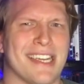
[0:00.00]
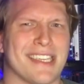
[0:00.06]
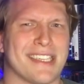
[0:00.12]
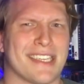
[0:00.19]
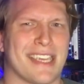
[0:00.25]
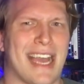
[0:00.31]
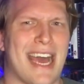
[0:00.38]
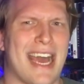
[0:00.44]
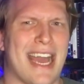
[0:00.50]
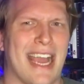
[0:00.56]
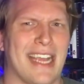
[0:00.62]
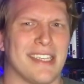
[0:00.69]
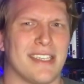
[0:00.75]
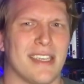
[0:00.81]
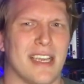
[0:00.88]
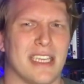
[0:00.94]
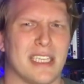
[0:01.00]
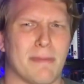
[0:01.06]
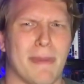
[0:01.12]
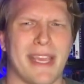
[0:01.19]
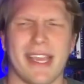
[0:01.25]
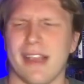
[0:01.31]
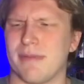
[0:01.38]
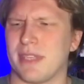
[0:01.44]
Disguise.
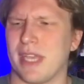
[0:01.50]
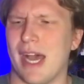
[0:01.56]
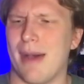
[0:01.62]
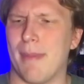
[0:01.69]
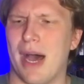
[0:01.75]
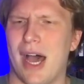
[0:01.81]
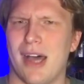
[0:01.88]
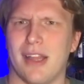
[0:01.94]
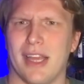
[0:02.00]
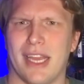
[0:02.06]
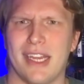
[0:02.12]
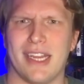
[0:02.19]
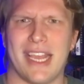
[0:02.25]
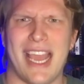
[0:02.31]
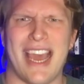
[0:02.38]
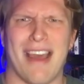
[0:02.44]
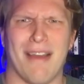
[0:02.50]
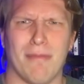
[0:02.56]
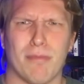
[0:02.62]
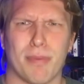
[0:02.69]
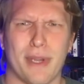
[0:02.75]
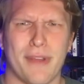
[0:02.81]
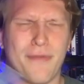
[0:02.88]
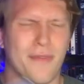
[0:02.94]
Speaking of Tom Holland, yeah,
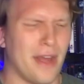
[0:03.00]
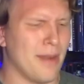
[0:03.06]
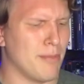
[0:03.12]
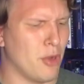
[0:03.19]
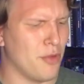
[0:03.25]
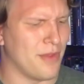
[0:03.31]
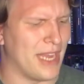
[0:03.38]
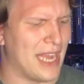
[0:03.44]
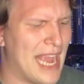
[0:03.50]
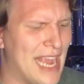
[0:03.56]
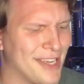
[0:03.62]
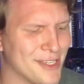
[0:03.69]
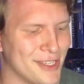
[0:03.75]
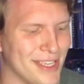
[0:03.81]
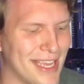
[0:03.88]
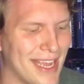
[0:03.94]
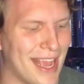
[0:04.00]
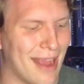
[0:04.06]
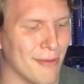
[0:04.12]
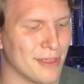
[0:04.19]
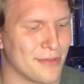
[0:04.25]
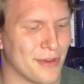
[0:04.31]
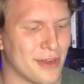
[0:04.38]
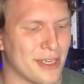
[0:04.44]
pretty fun movie, actually. I
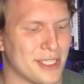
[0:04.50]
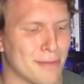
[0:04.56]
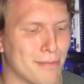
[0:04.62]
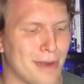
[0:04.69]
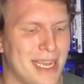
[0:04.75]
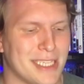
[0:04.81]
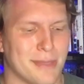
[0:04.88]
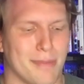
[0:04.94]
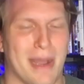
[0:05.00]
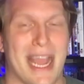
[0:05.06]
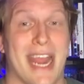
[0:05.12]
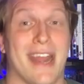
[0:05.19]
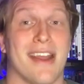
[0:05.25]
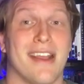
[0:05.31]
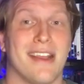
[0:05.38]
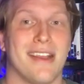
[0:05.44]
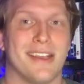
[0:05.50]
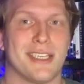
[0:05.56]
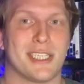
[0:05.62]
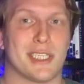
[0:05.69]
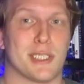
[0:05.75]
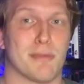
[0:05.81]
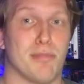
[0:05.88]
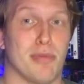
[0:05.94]
was very surprised by it.
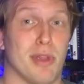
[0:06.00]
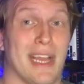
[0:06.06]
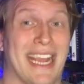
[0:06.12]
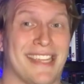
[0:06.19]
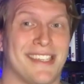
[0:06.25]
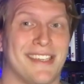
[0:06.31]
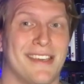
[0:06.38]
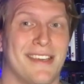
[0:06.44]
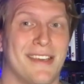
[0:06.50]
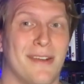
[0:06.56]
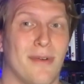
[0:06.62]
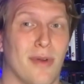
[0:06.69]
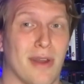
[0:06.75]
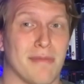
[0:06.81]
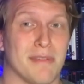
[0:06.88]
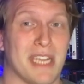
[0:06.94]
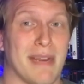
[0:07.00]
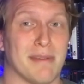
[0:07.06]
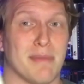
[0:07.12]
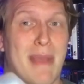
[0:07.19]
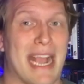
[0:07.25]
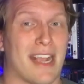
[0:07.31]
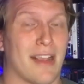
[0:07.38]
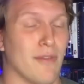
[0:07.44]
Split. one of
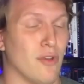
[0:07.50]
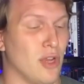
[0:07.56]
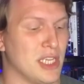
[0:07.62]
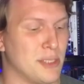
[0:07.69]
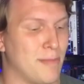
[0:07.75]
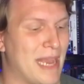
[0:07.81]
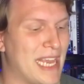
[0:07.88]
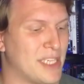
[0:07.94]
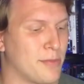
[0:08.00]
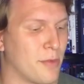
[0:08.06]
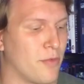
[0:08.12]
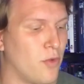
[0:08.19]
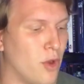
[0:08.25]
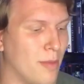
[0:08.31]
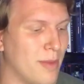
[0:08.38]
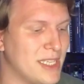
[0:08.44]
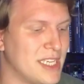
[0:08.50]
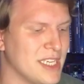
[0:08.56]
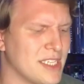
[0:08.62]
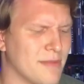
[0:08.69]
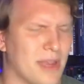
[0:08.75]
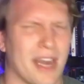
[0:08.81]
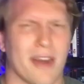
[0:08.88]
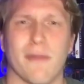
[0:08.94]
James McAvoy's best
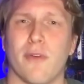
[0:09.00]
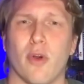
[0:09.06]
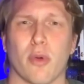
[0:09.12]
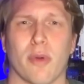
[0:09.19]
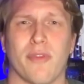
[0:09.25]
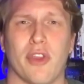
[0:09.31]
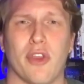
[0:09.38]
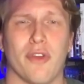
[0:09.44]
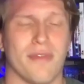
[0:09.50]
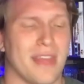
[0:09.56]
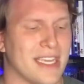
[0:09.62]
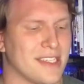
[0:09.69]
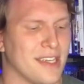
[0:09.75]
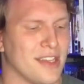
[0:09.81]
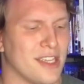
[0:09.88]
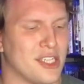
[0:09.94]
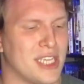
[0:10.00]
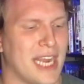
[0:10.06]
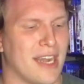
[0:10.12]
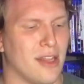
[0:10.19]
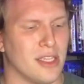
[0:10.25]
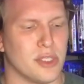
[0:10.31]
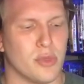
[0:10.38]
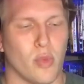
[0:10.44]
performances. I've got a full review of this on the
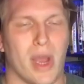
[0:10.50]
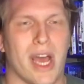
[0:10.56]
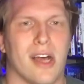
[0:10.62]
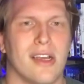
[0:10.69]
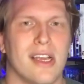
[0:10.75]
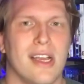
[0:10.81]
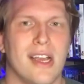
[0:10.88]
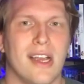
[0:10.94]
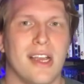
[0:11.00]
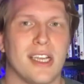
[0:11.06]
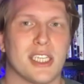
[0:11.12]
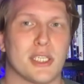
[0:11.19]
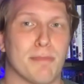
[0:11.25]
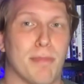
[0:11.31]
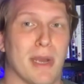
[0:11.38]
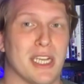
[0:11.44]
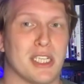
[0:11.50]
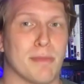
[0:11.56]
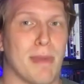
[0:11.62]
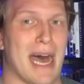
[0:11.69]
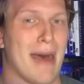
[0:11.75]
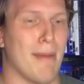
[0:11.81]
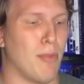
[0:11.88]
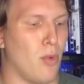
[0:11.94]
channel as well.
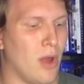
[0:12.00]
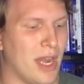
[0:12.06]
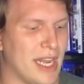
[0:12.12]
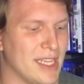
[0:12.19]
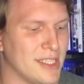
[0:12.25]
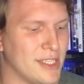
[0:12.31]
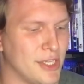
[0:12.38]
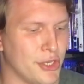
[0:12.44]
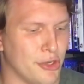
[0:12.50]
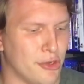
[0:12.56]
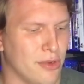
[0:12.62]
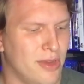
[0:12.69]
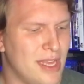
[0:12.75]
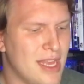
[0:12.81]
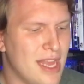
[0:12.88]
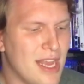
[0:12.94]
SpongeBob 1 and 2.